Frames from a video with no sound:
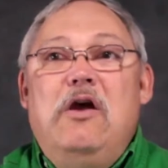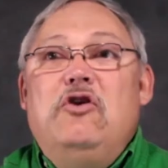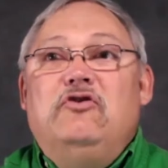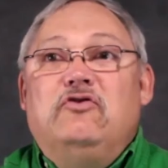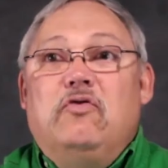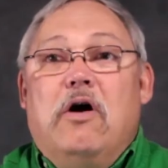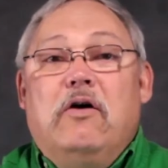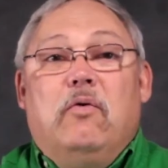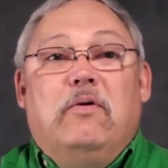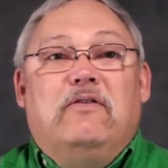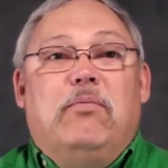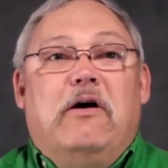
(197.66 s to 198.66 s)
Stronger
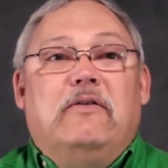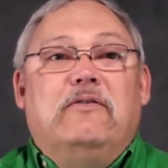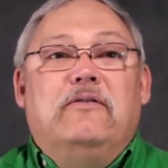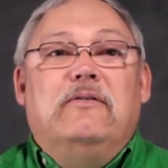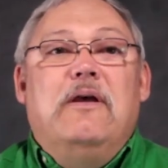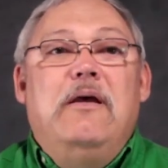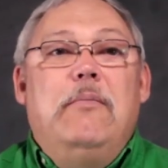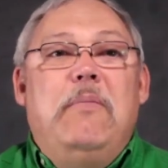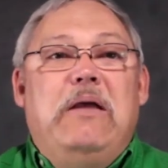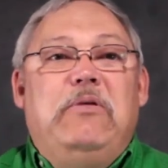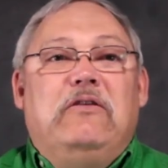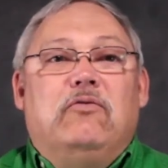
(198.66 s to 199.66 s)
responses
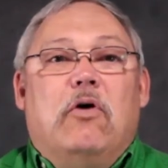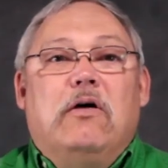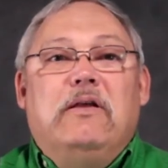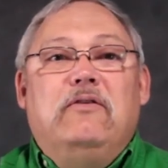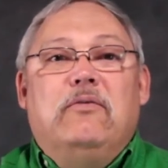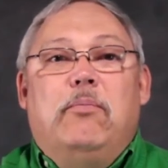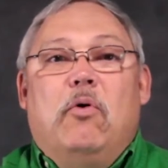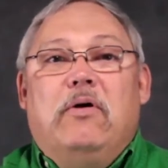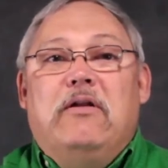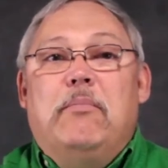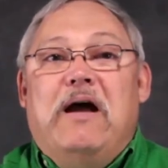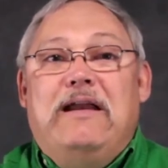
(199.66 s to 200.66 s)
may be strongly
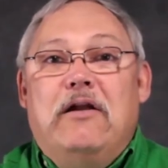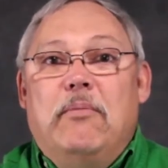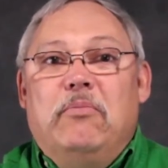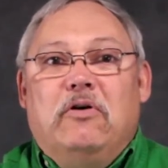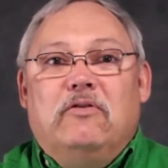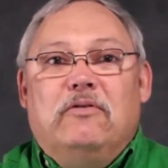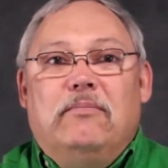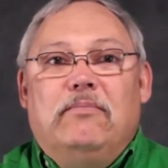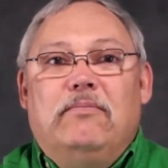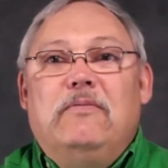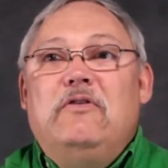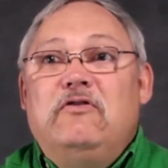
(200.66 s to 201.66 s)
supported by numbers,
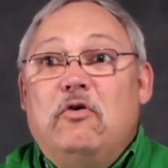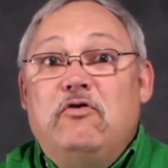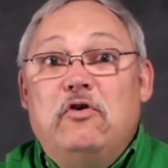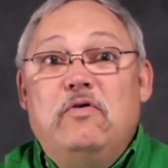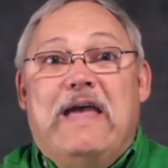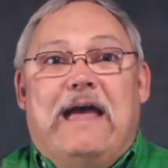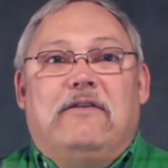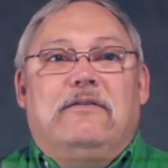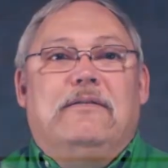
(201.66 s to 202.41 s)
so do that.